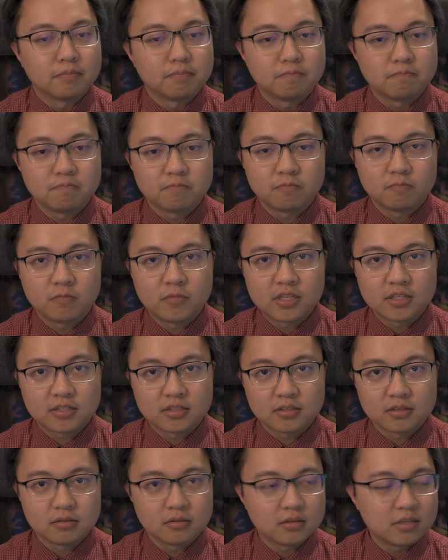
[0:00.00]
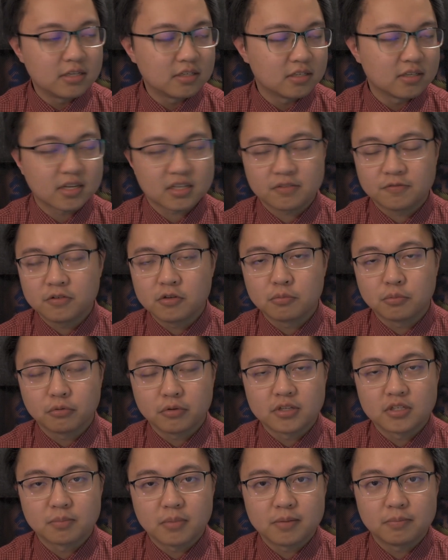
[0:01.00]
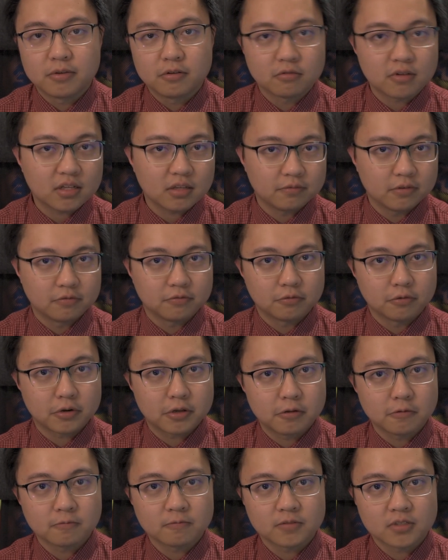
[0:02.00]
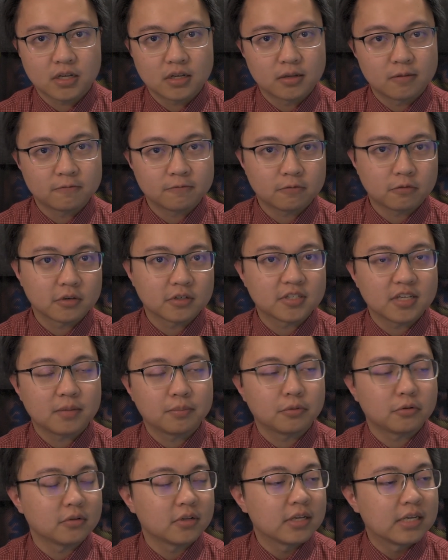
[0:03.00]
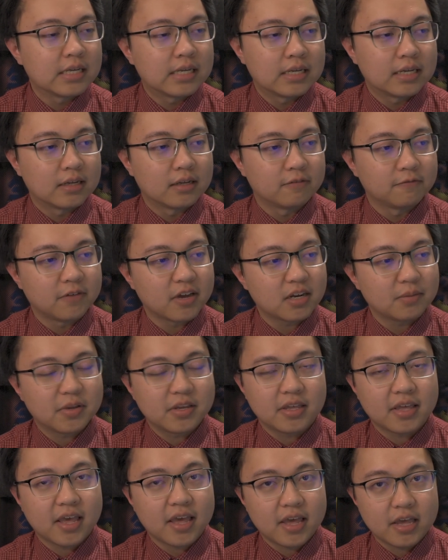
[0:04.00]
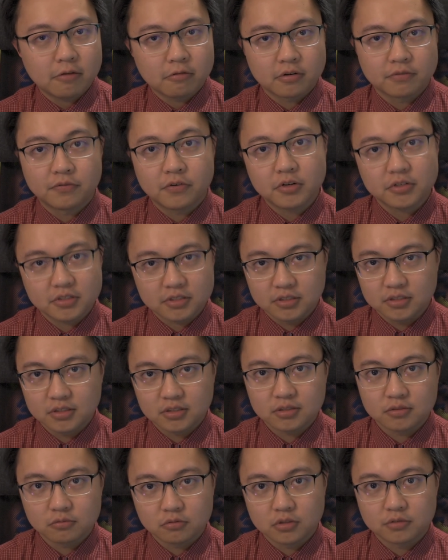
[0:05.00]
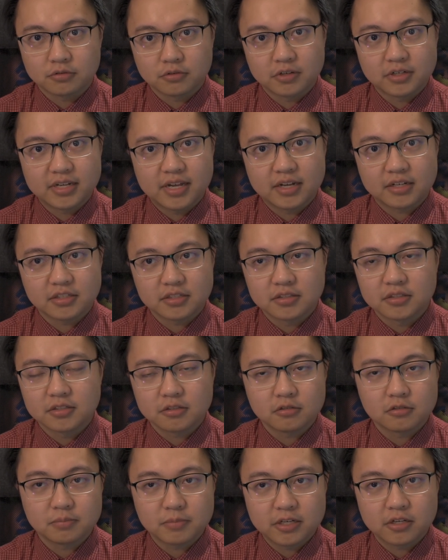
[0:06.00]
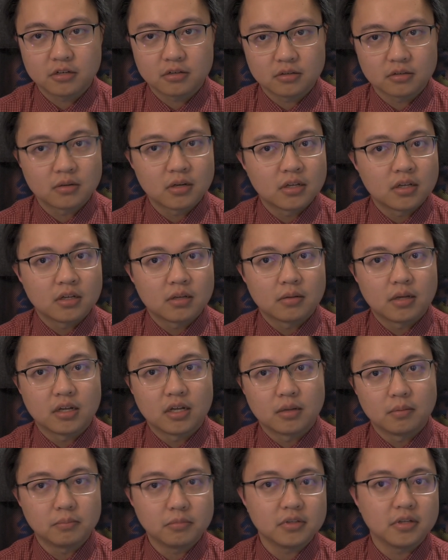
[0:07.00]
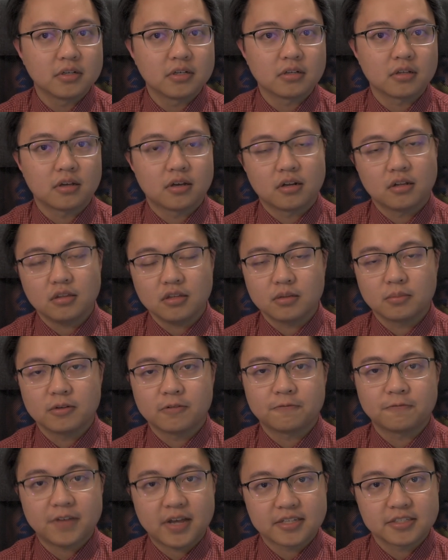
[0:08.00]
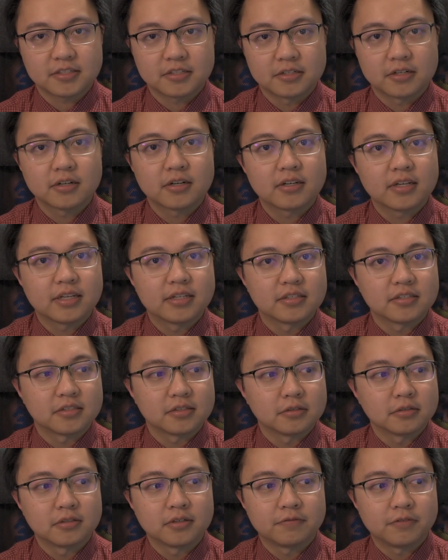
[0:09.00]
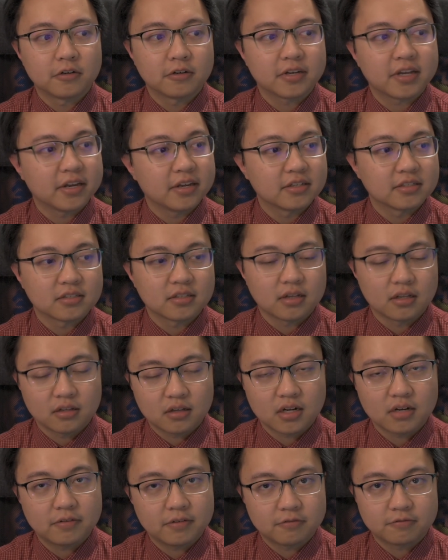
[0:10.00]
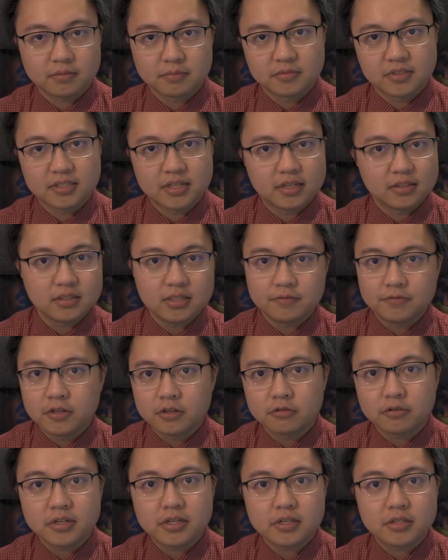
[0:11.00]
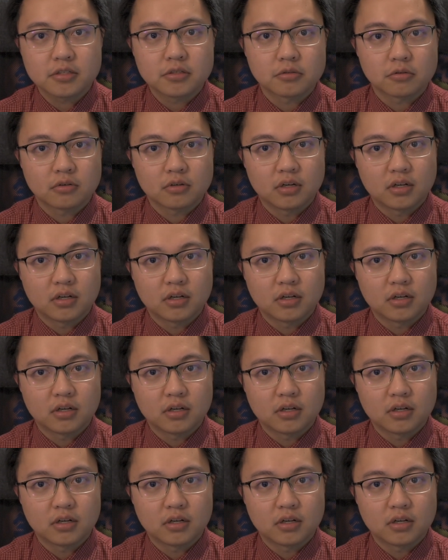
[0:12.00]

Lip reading: these next few points might be relevant for you. For example, vitamin K reverses Warfarin action, so it'll make your blood clot a little bit faster, and so if you're getting a lot of it from, say, leafy greens or